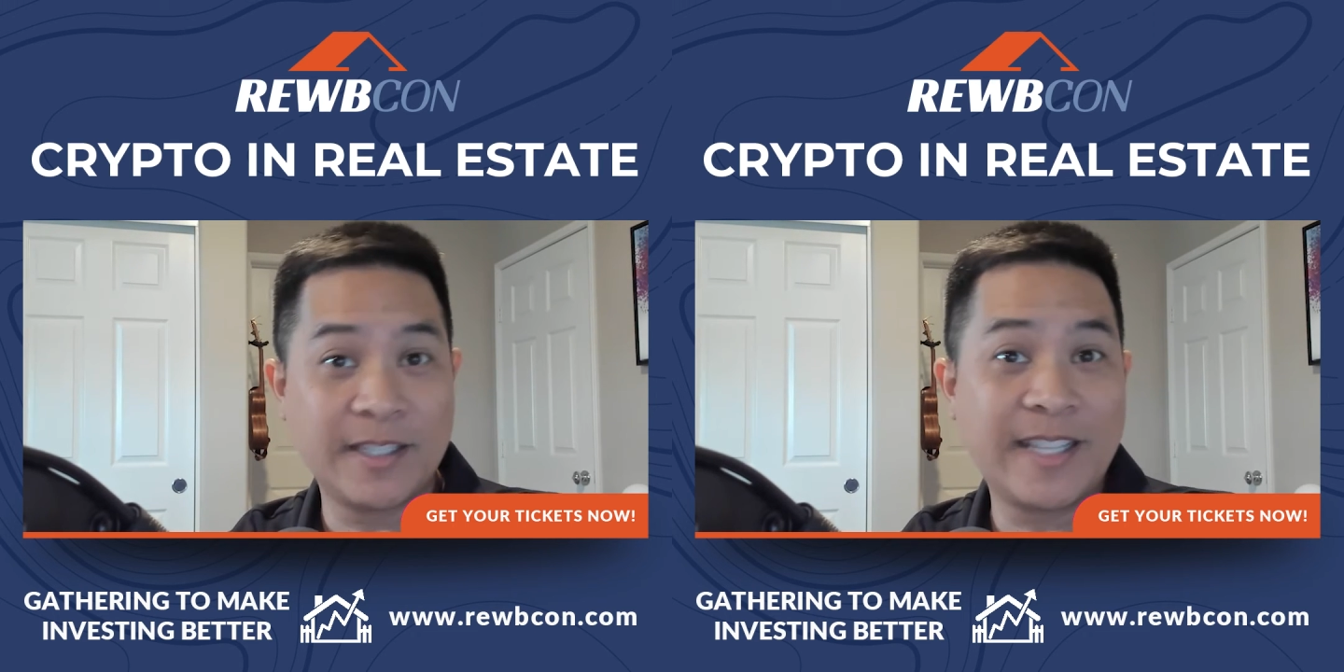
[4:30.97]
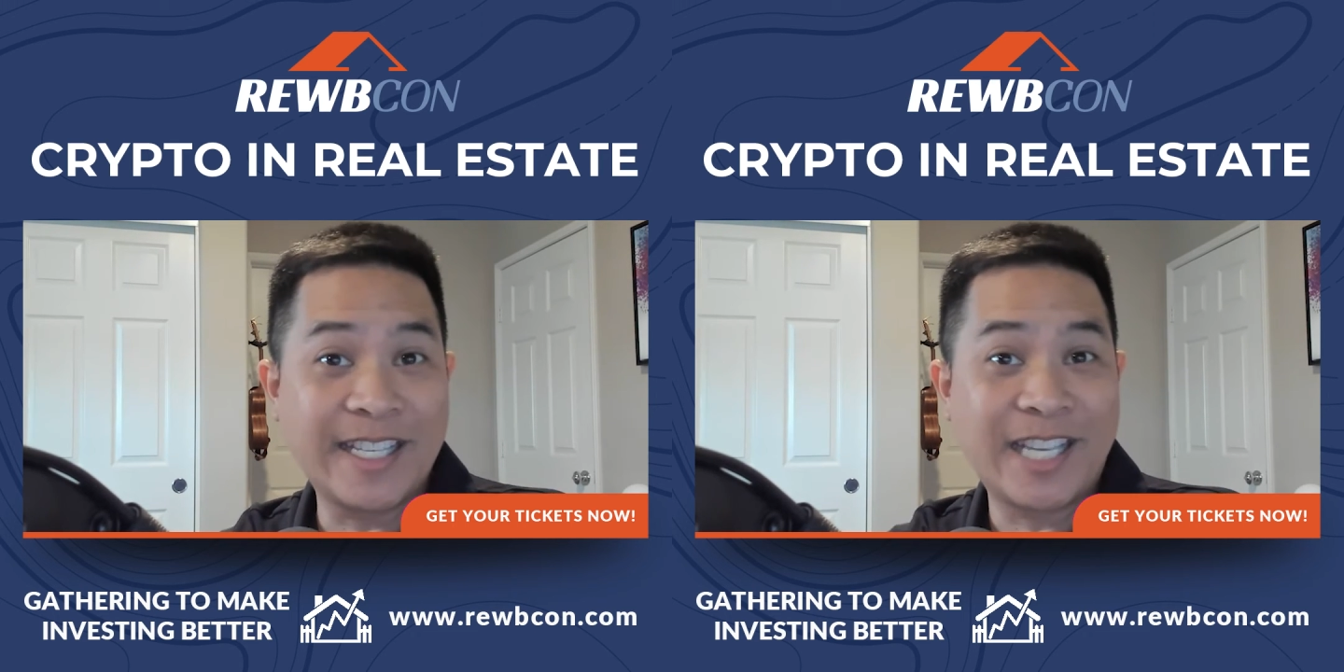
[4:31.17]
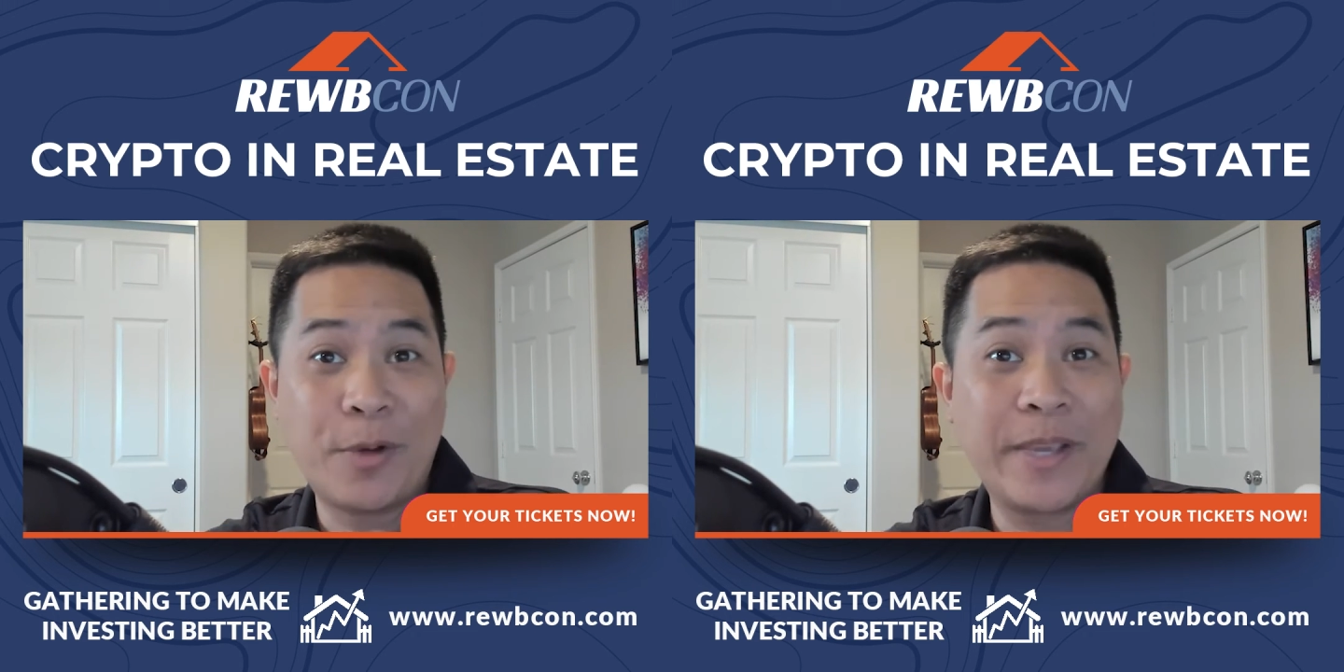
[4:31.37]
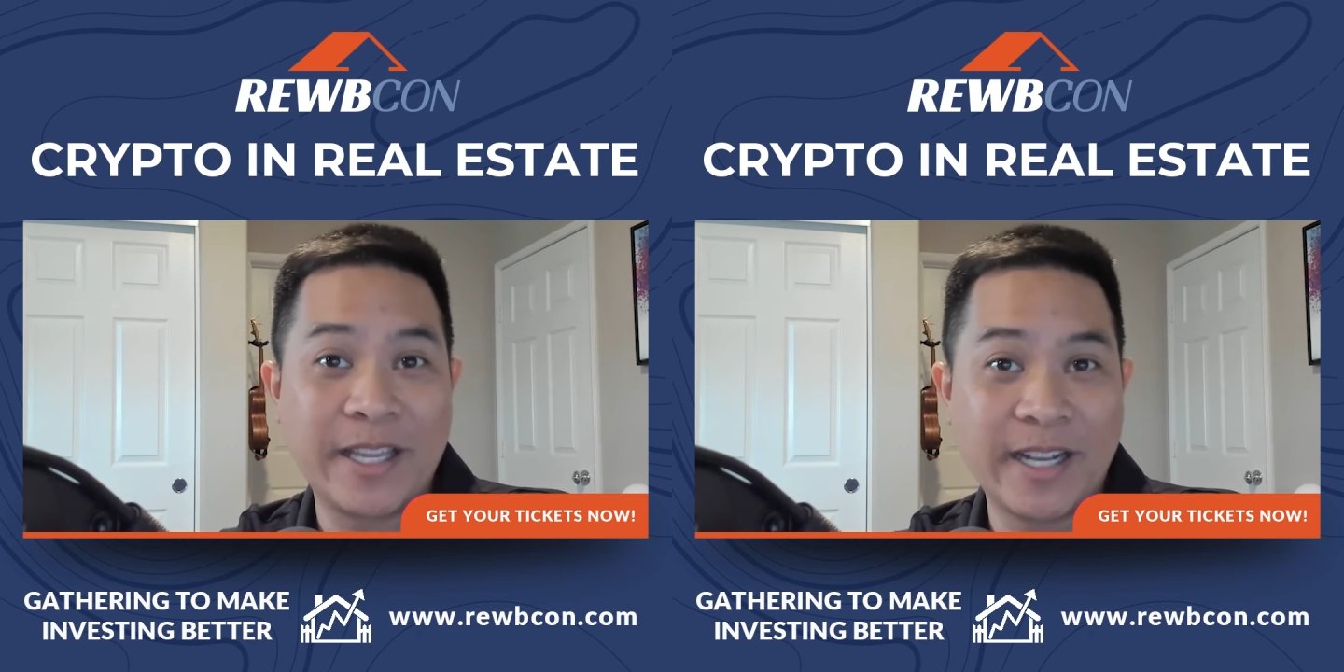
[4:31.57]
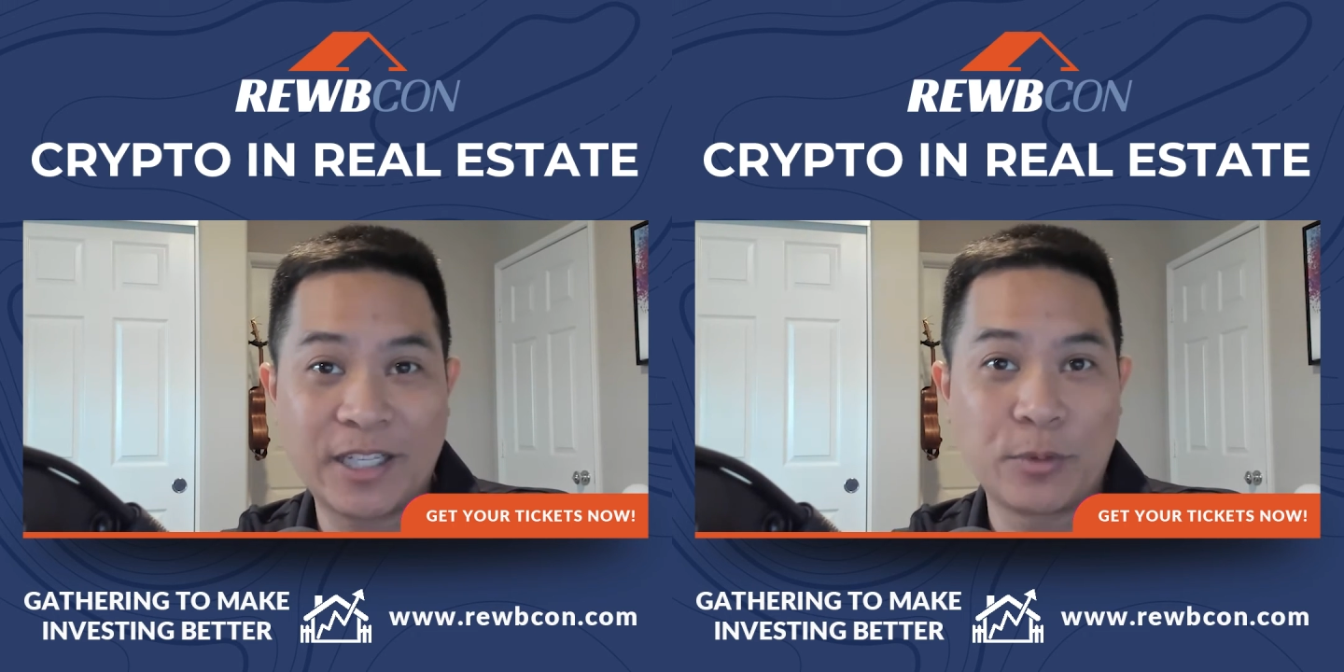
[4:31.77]
and that's how we
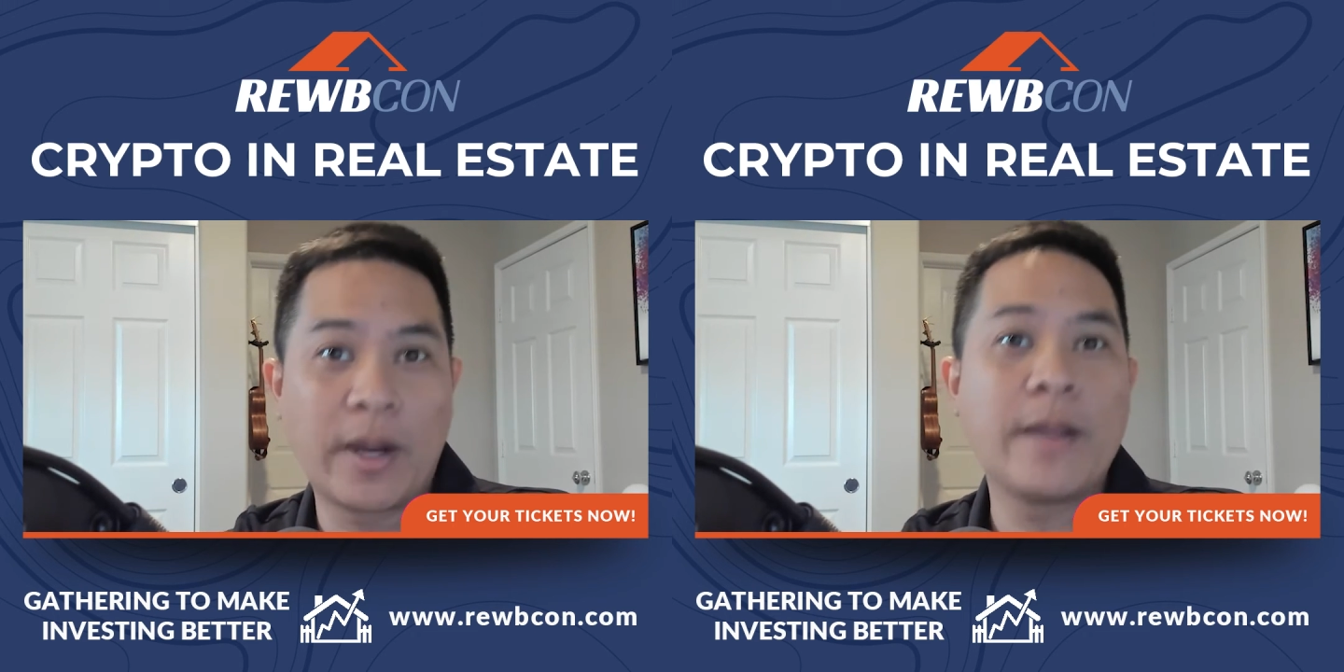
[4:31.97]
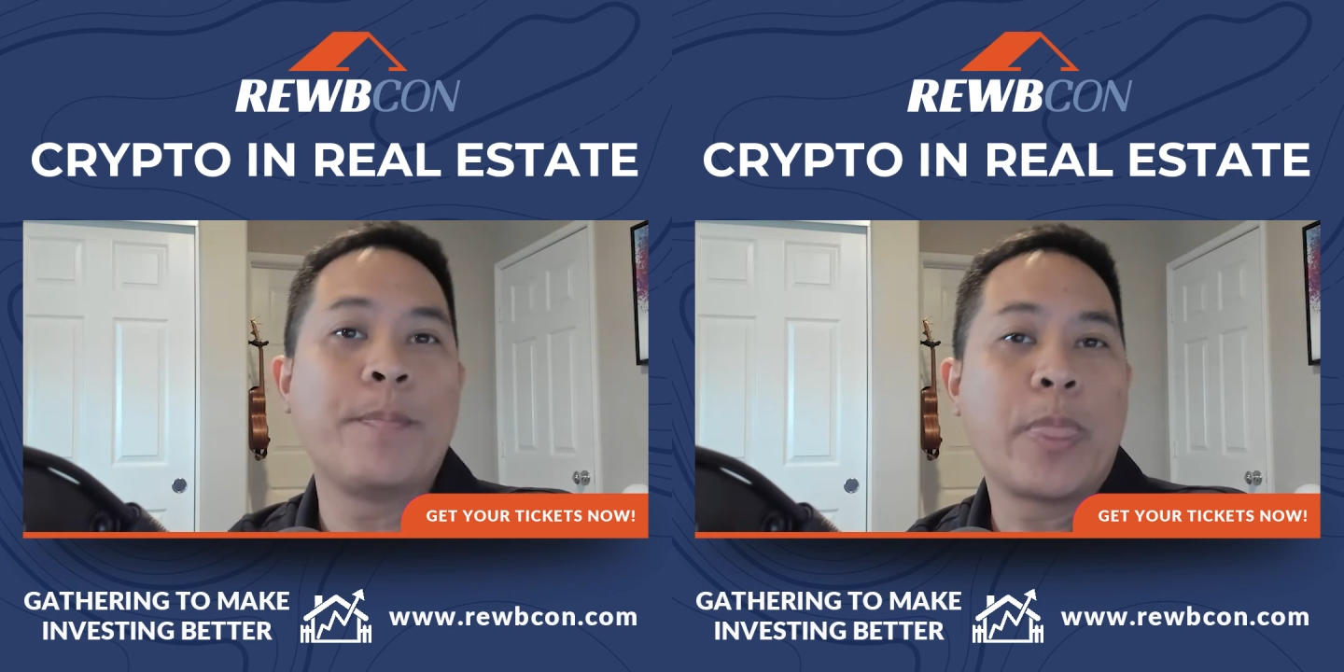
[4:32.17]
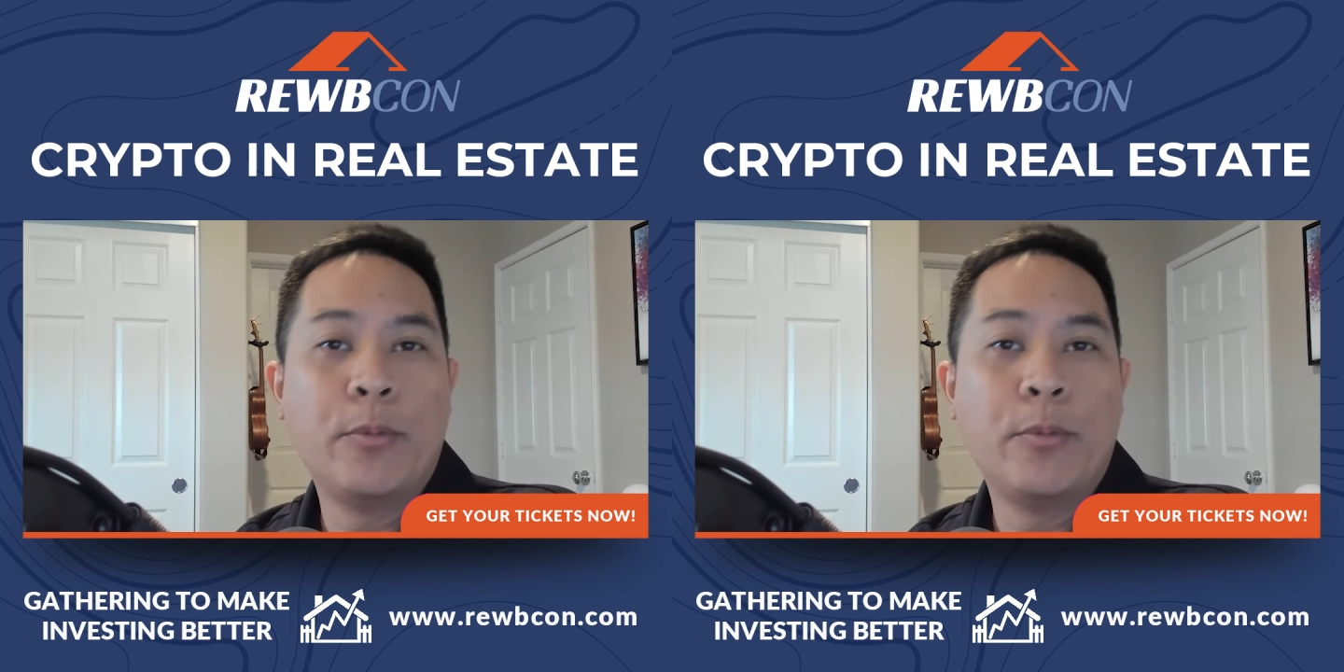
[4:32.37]
connected, right?